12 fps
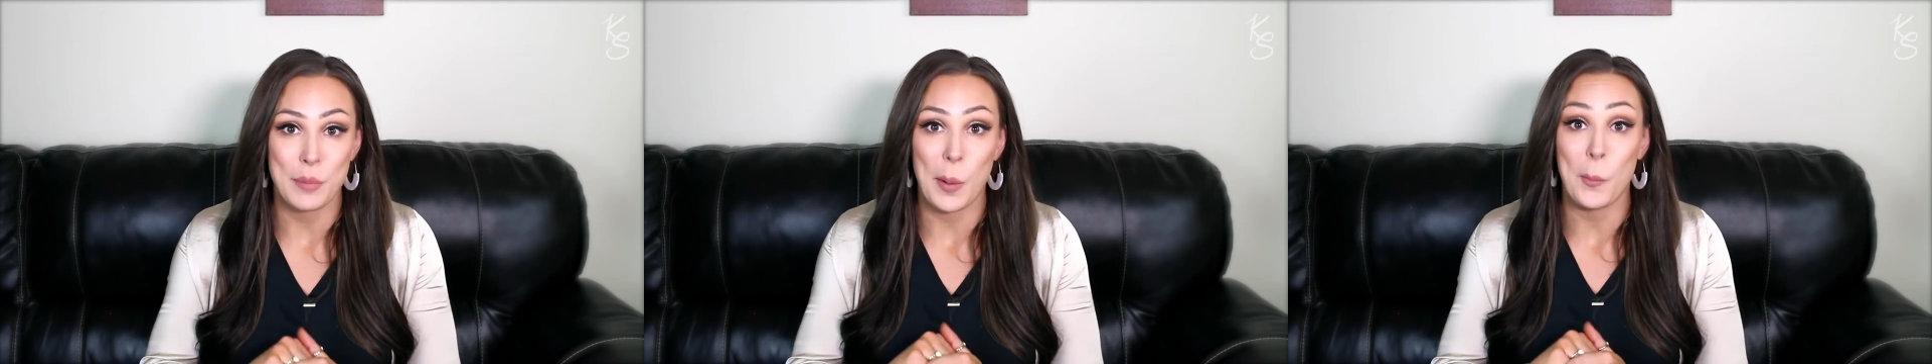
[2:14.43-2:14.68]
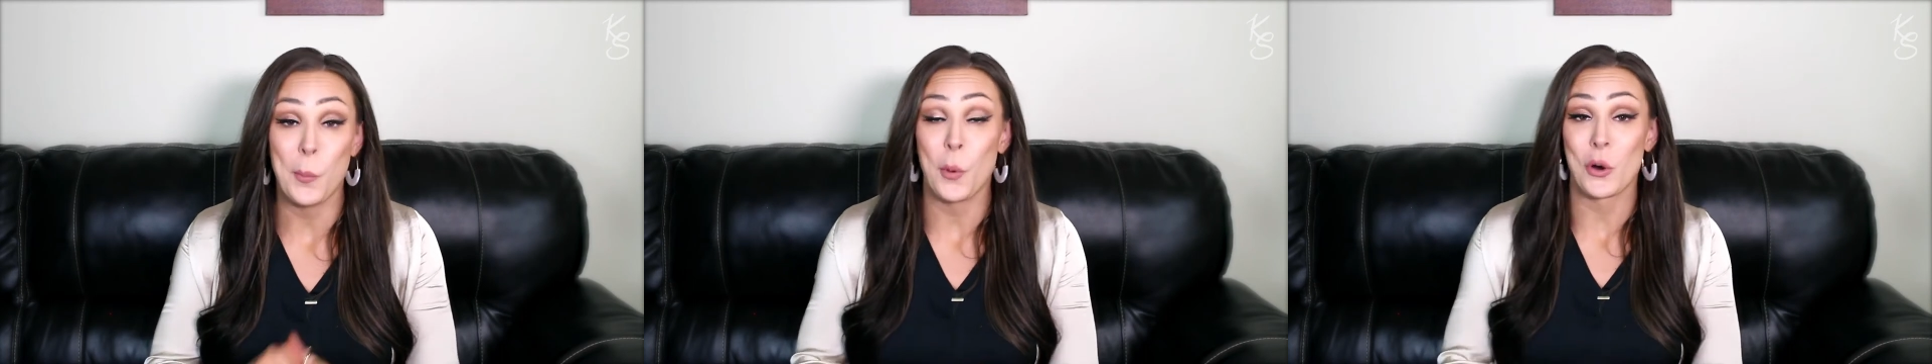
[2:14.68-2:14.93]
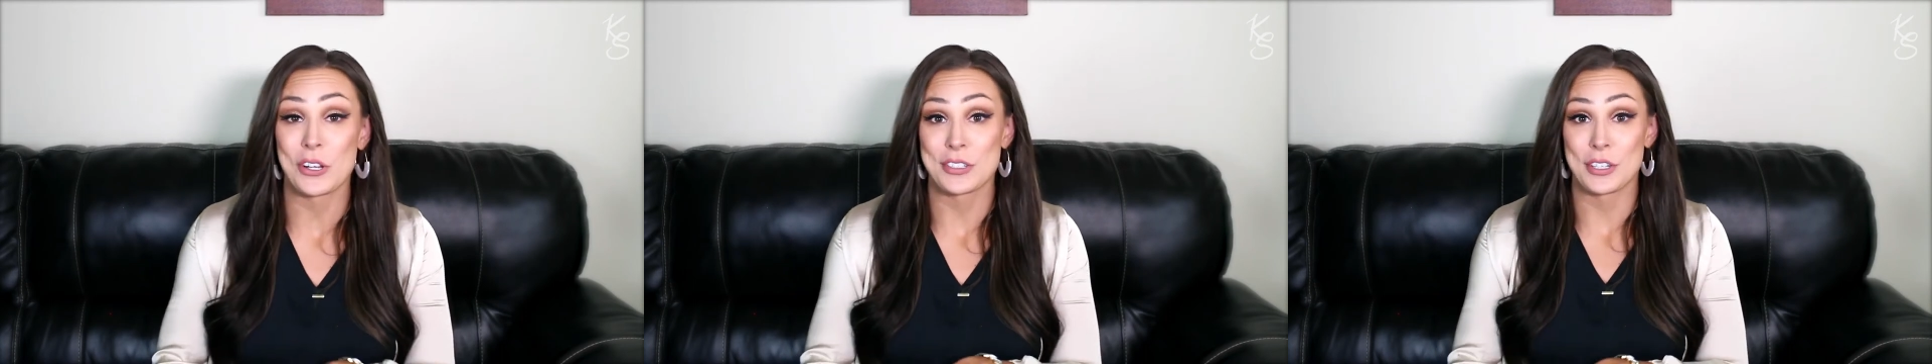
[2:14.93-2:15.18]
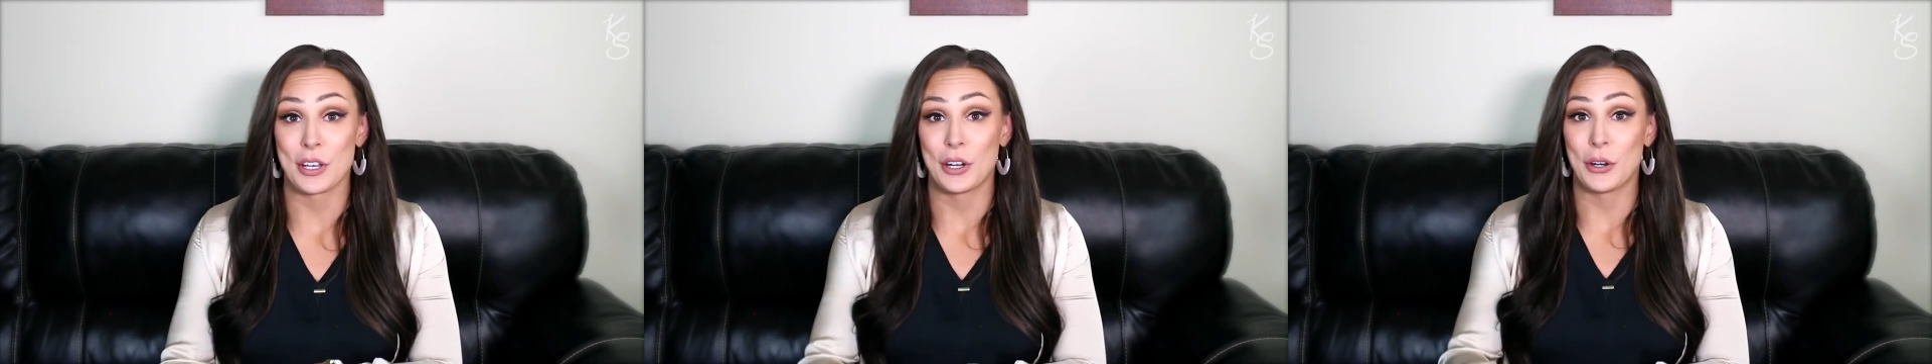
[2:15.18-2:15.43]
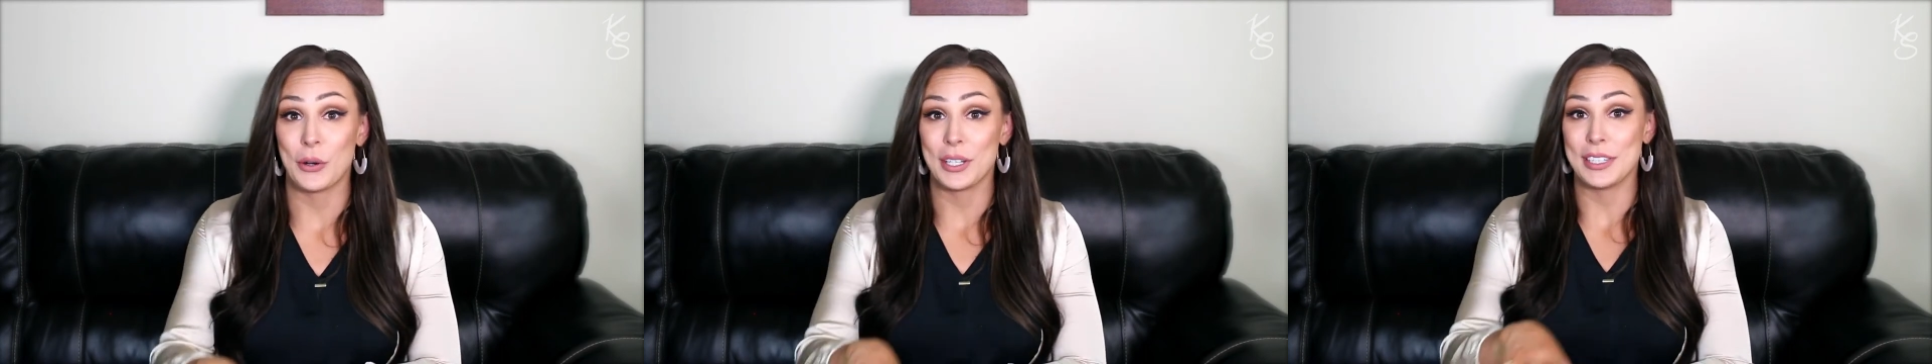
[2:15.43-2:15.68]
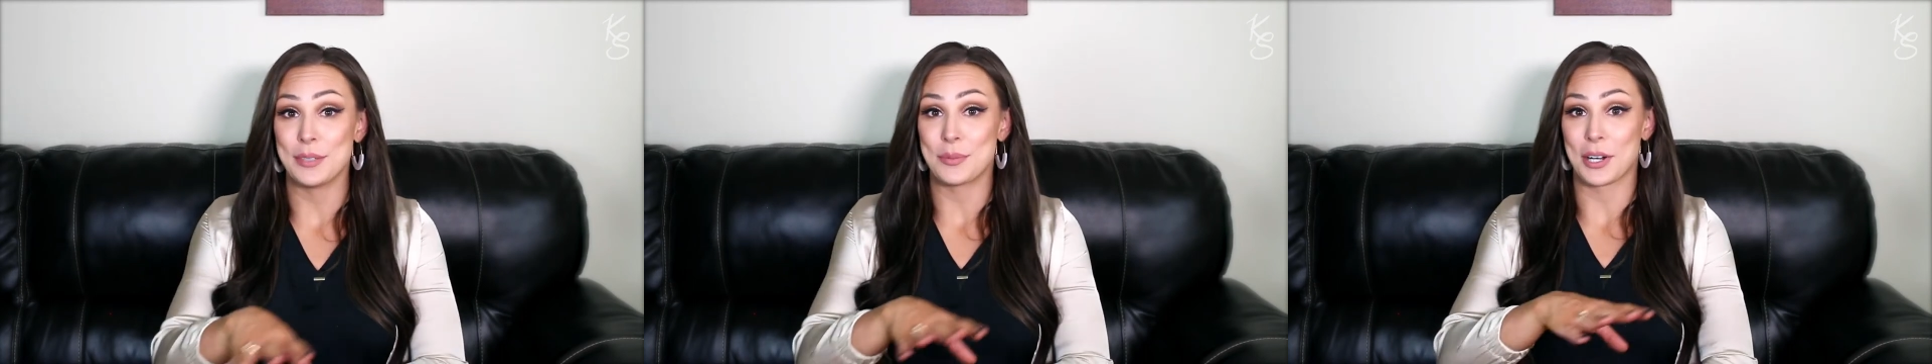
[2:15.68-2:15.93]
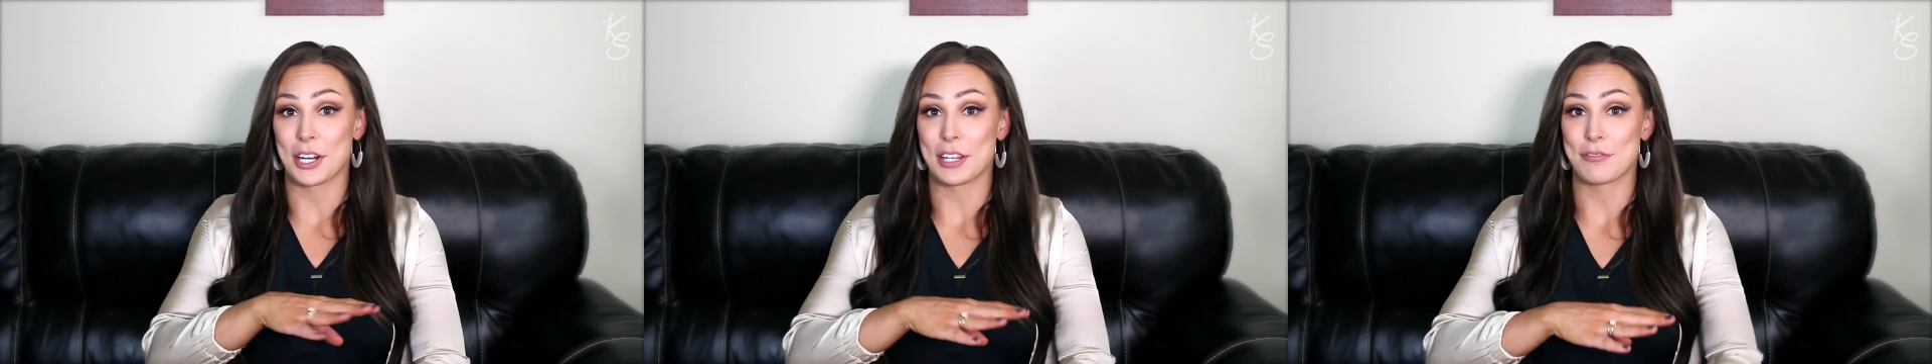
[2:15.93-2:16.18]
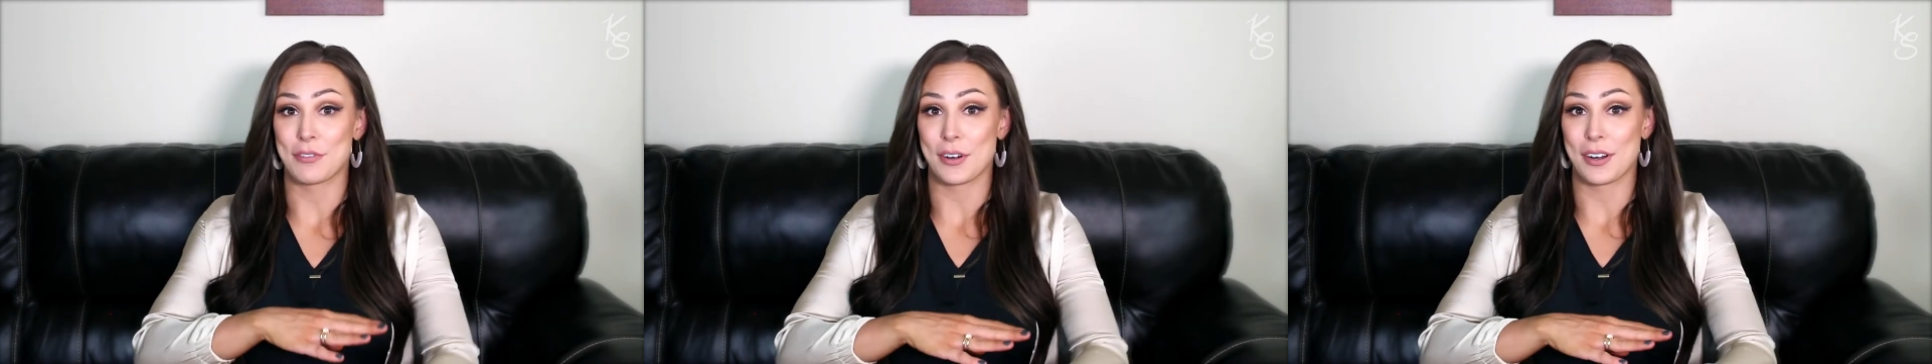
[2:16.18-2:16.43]
but more so in the
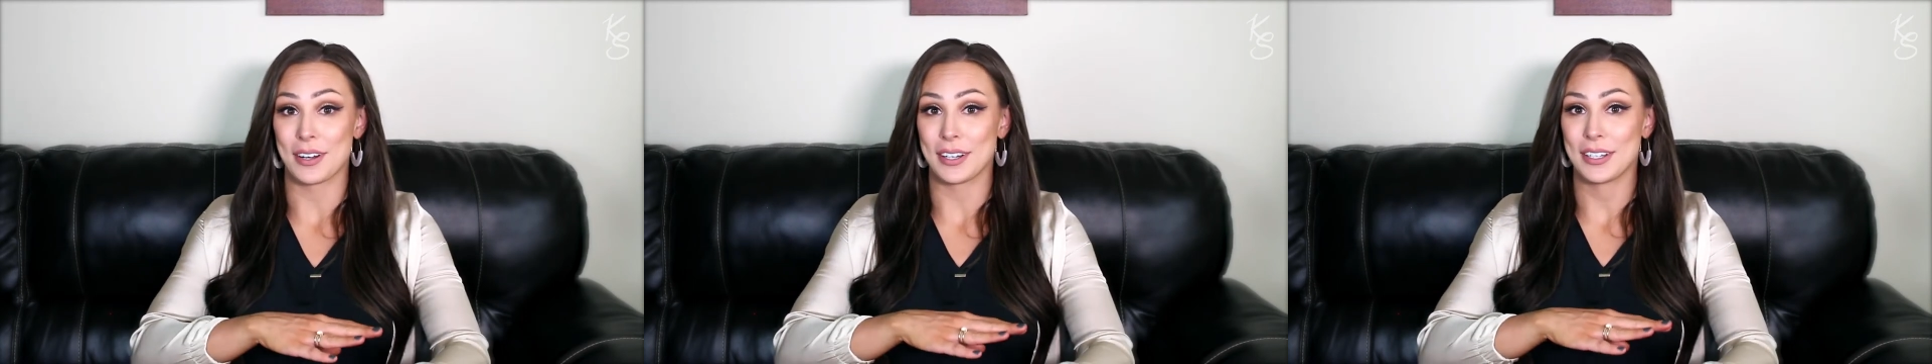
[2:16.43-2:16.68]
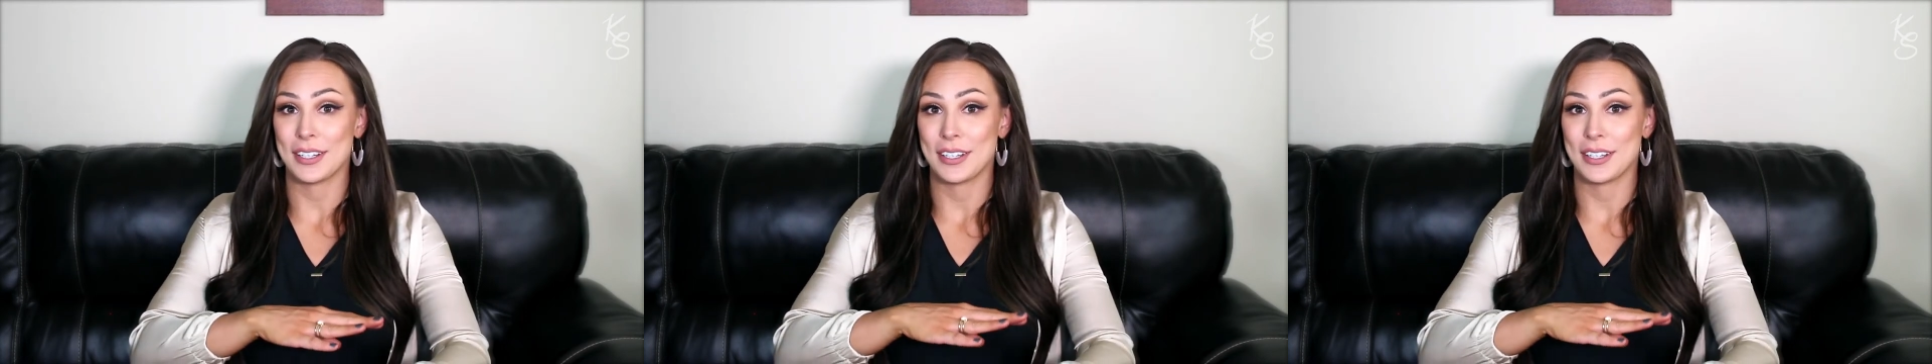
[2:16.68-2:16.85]
market for